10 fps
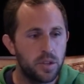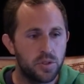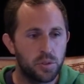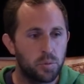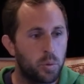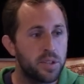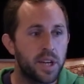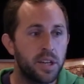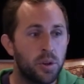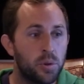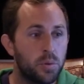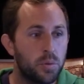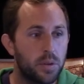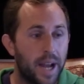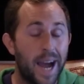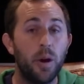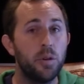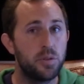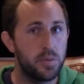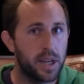So once I know how
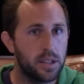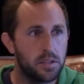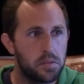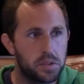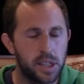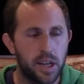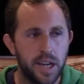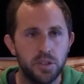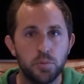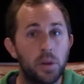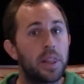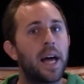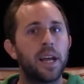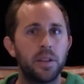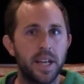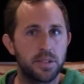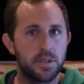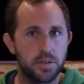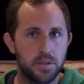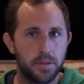to do that, then I just rely on that
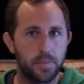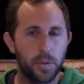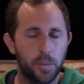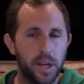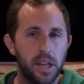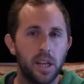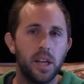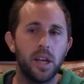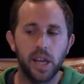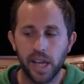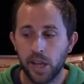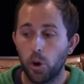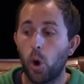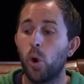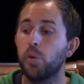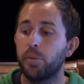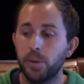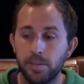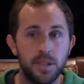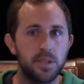system, right? And all
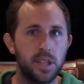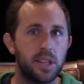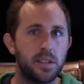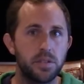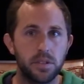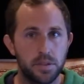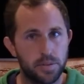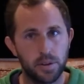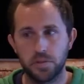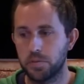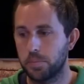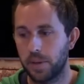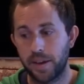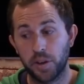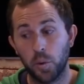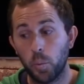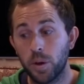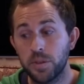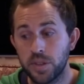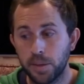three of these things, as far as having a
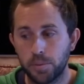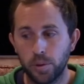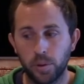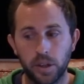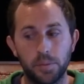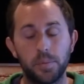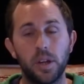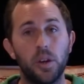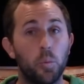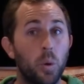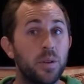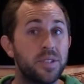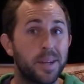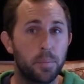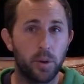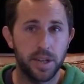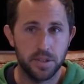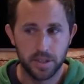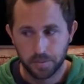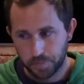well-designed program, well-designed
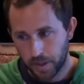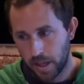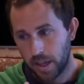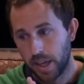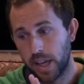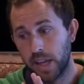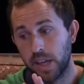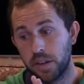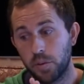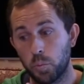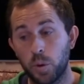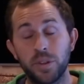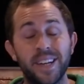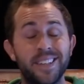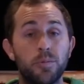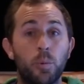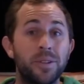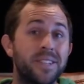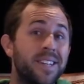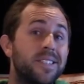pricing, and
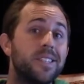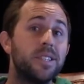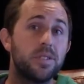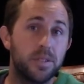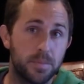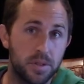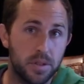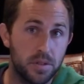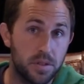well-designed systems